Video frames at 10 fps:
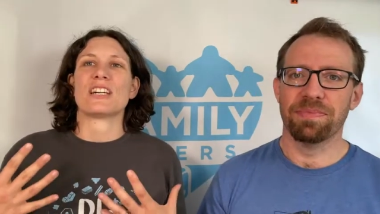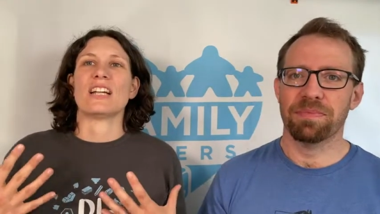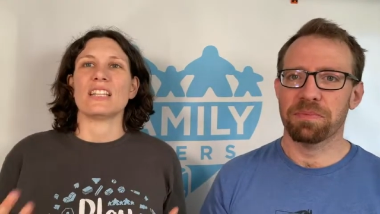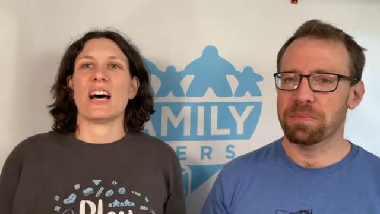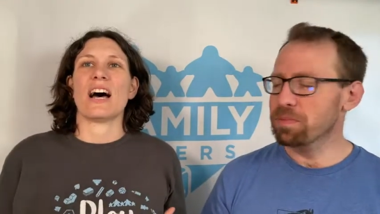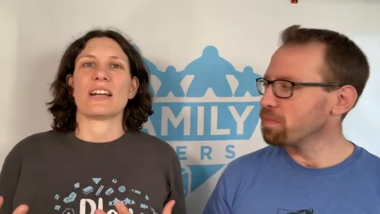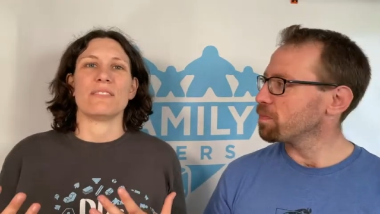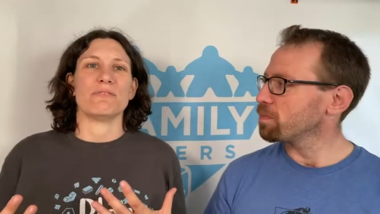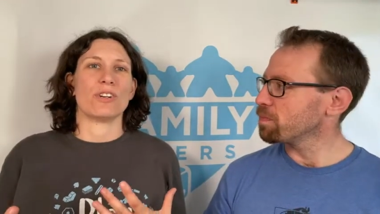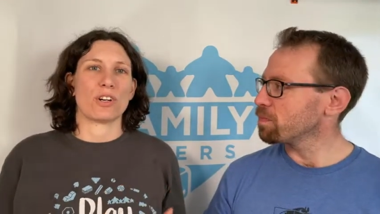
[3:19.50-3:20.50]
Speaker 1: a lot of
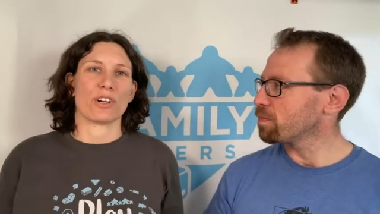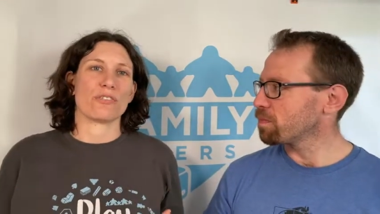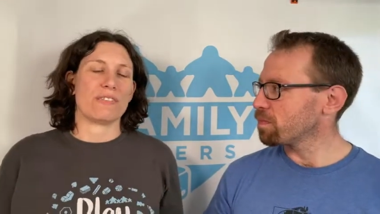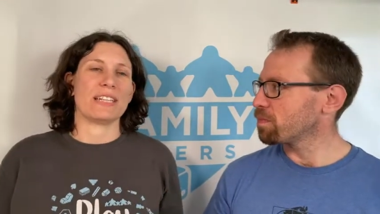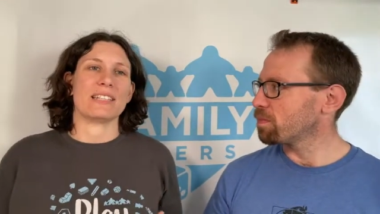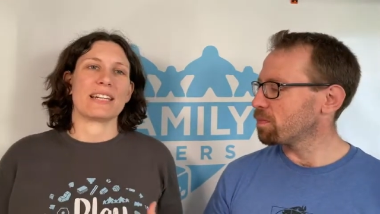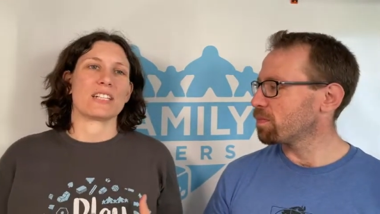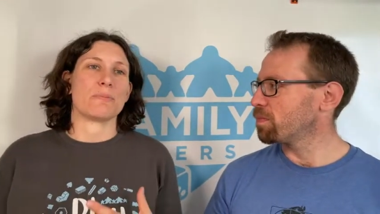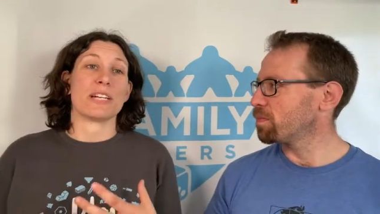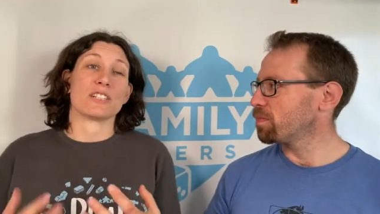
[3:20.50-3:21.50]
hurt feelings
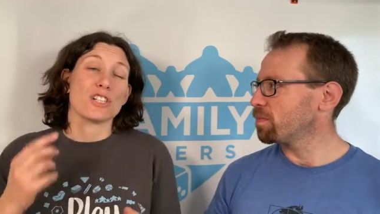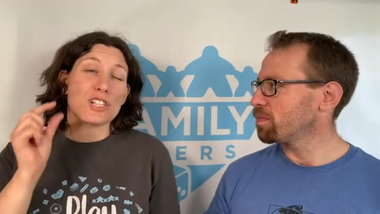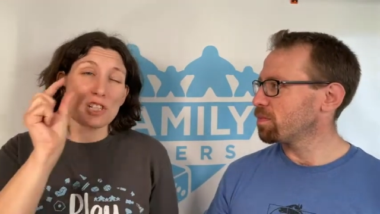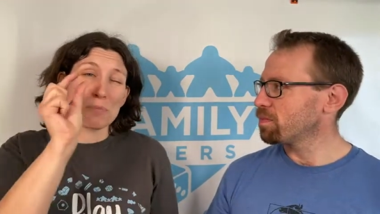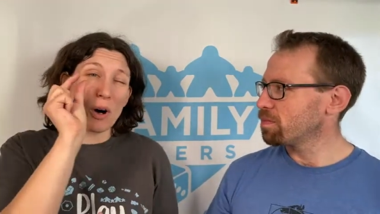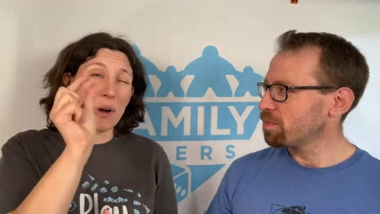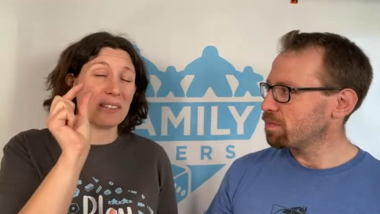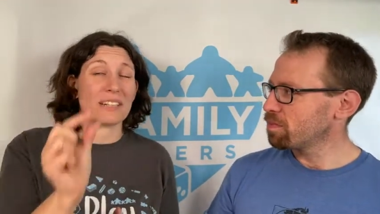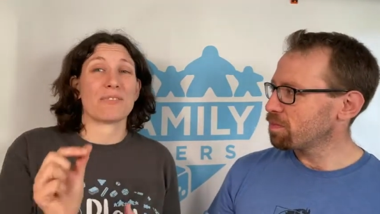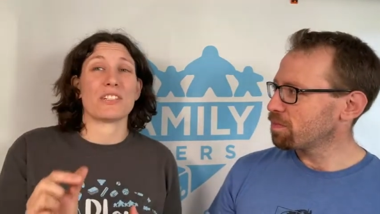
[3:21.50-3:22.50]
because a small
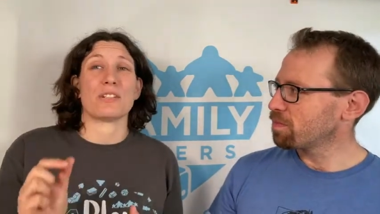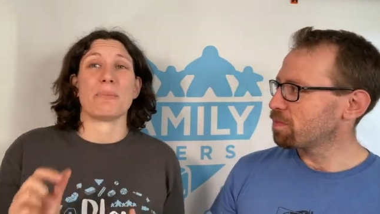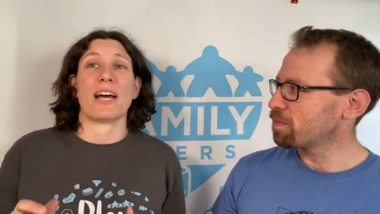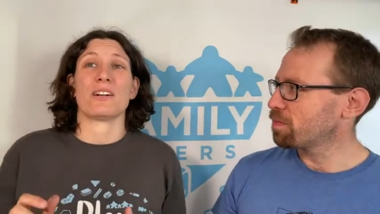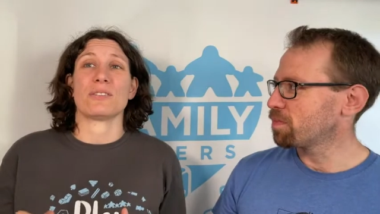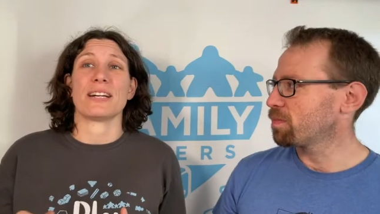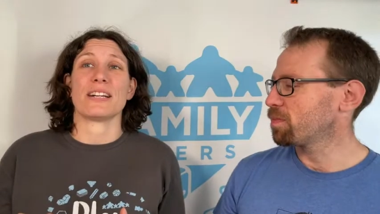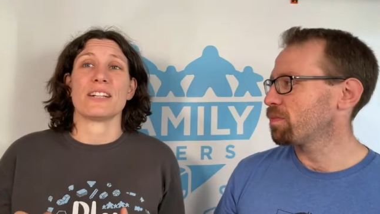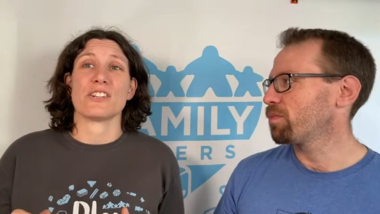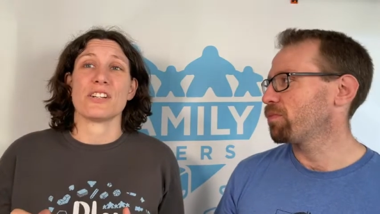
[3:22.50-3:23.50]
difference in pattern
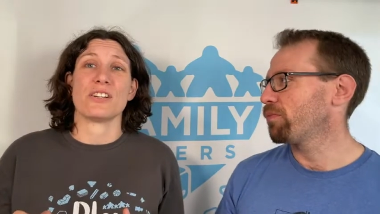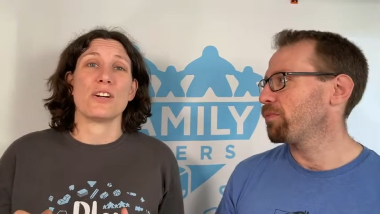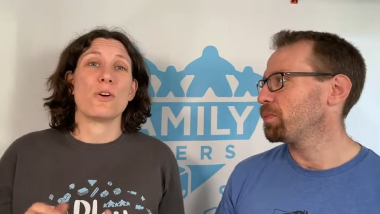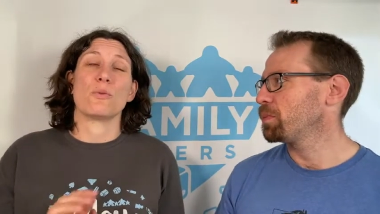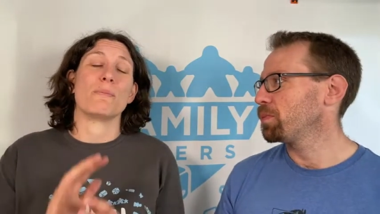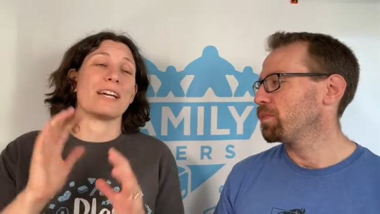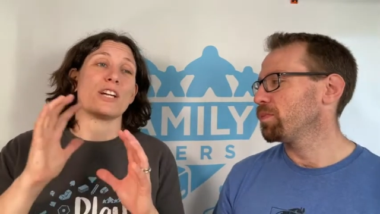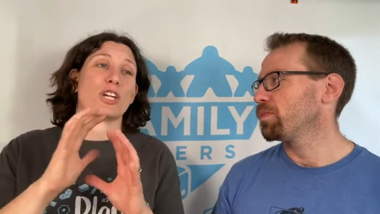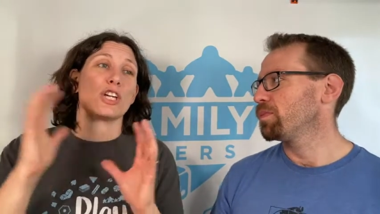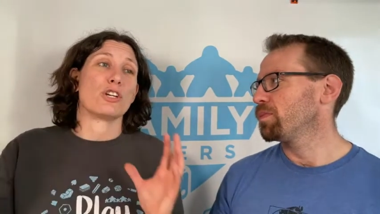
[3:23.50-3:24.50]
recognition will make a
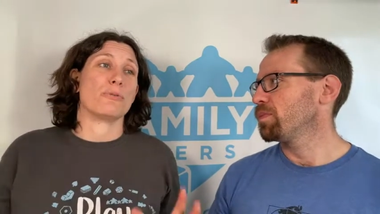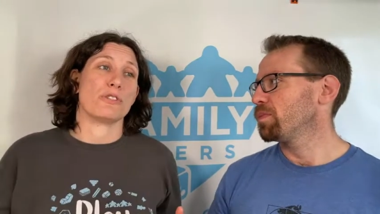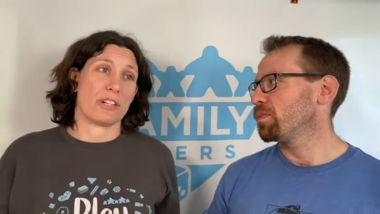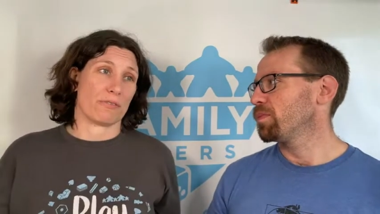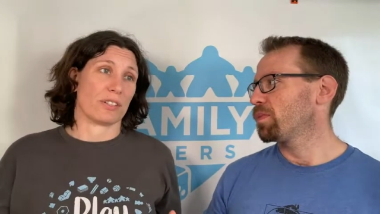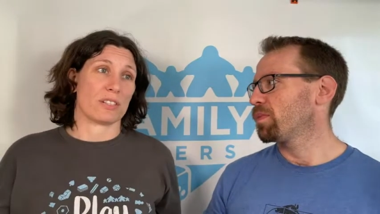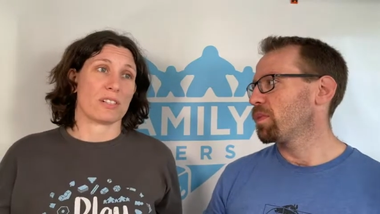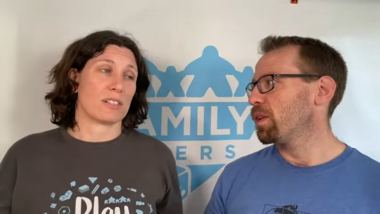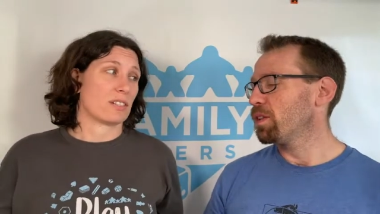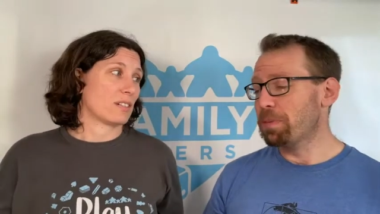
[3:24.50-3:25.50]
huge difference.
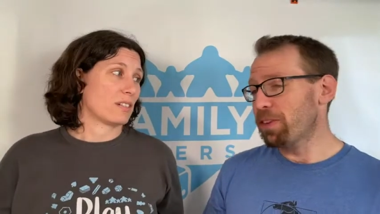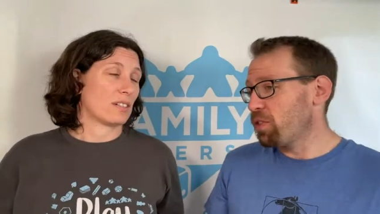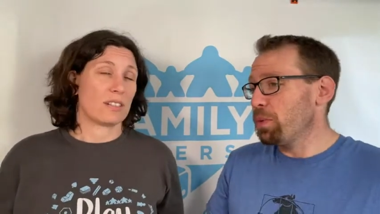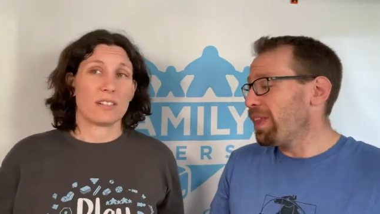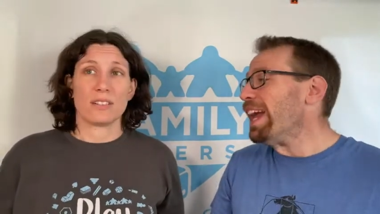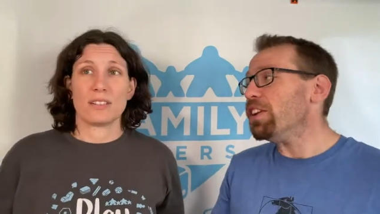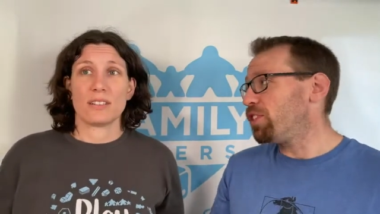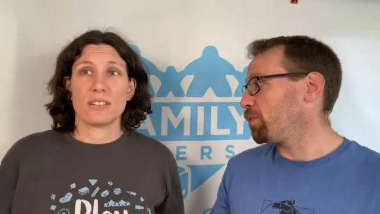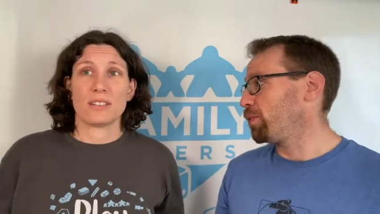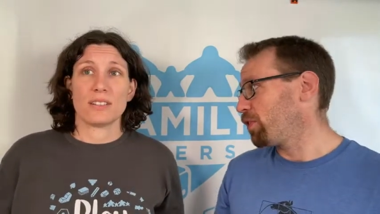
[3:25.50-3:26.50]
Speaker 2: Especially with age
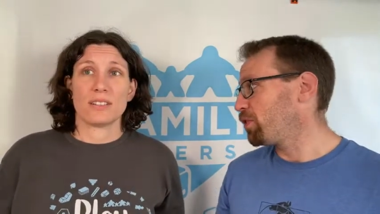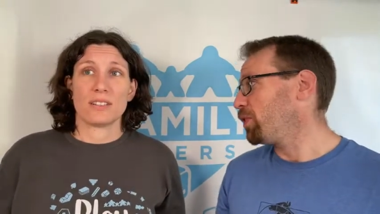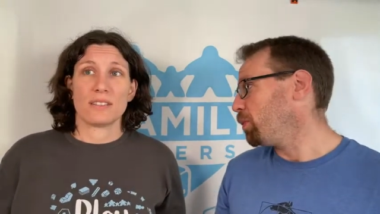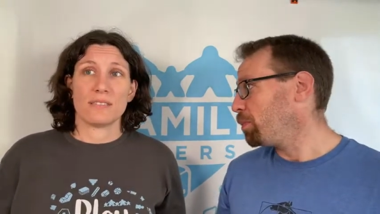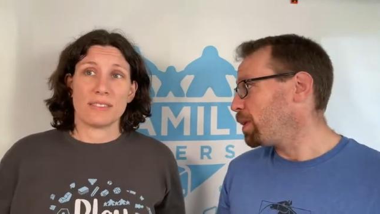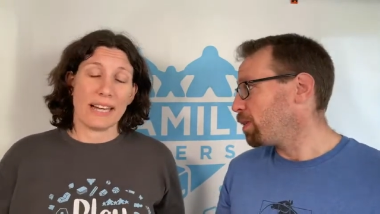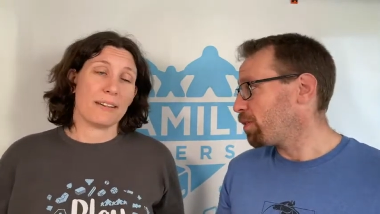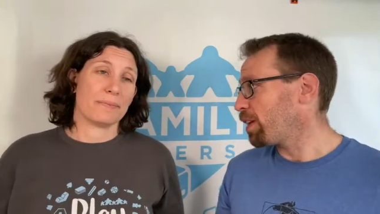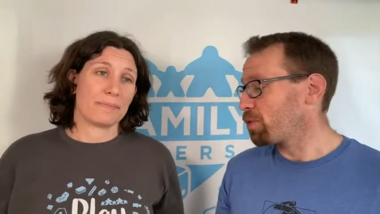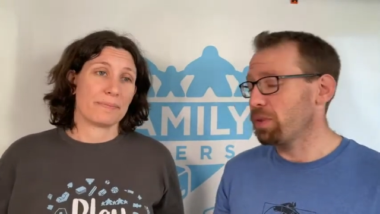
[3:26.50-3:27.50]
differences, too, because
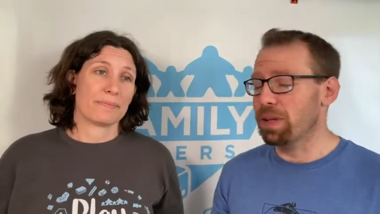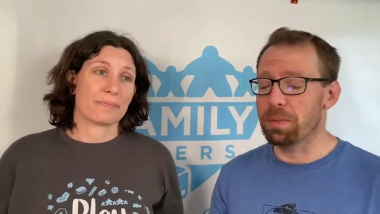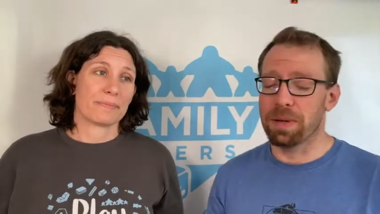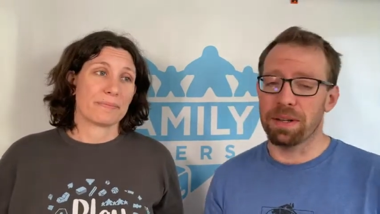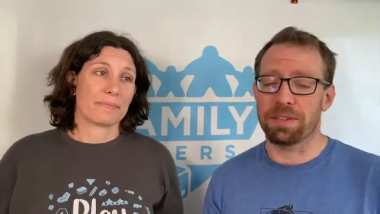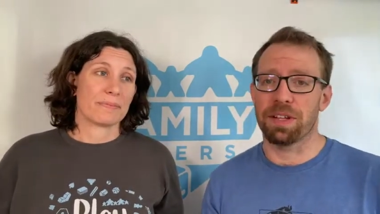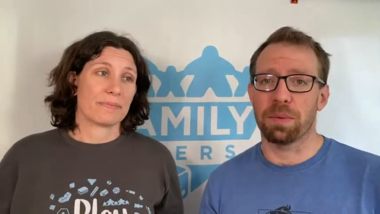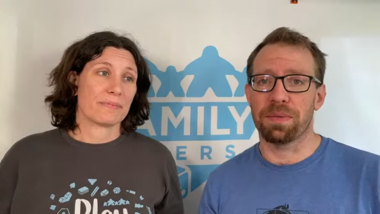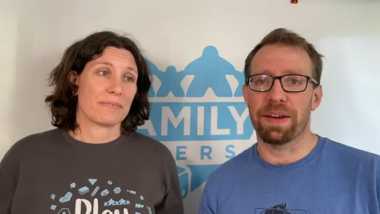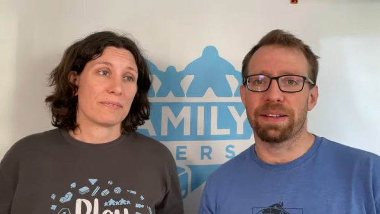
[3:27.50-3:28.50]
yeah. that's really what is going to
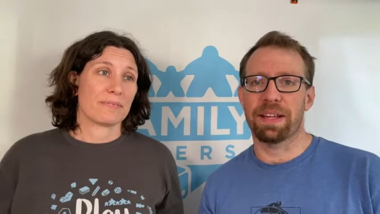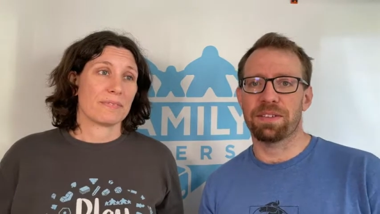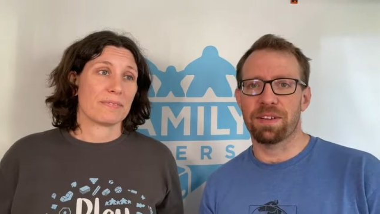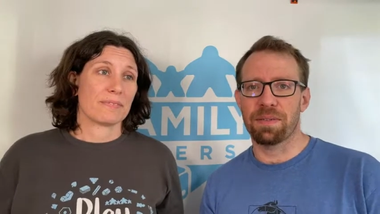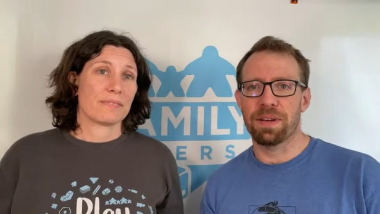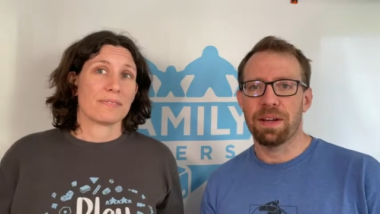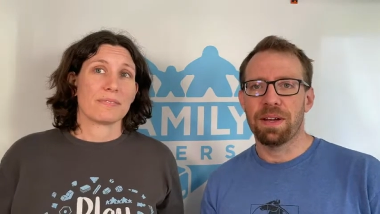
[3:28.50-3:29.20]
affect that stuff.